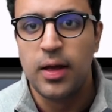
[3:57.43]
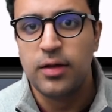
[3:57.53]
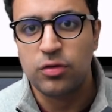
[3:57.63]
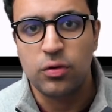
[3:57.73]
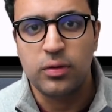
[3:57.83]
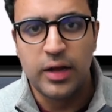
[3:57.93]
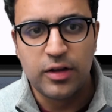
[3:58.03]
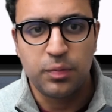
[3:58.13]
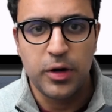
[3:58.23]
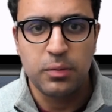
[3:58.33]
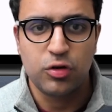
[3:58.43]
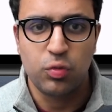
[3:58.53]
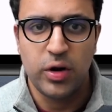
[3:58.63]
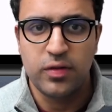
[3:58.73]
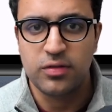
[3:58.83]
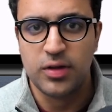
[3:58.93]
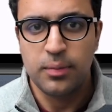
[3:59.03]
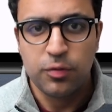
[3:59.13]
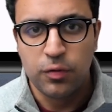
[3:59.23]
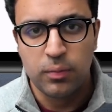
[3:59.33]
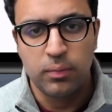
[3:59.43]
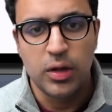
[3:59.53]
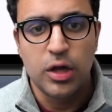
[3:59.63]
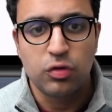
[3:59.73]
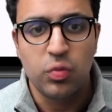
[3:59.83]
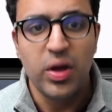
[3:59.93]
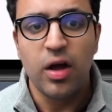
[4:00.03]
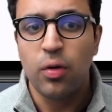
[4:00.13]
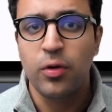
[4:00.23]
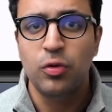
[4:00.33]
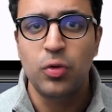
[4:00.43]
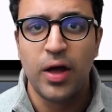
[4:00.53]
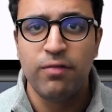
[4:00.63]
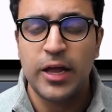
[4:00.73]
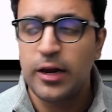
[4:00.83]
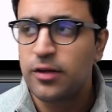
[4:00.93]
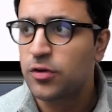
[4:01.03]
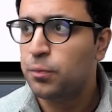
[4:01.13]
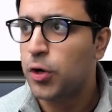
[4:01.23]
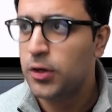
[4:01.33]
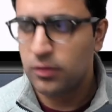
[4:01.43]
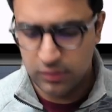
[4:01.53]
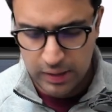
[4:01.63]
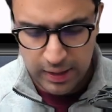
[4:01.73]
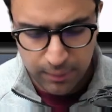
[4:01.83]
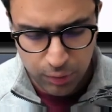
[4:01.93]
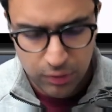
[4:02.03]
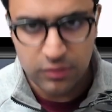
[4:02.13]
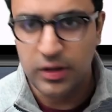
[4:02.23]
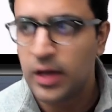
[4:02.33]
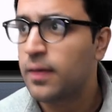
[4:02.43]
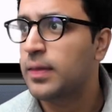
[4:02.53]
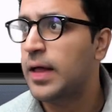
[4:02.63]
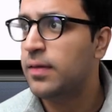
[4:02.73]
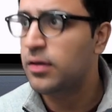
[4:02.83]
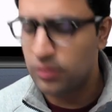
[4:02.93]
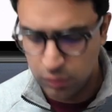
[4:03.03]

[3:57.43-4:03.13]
So that's pretty much where this comes from. So we are going to have a list of products, and I'm going to say that this is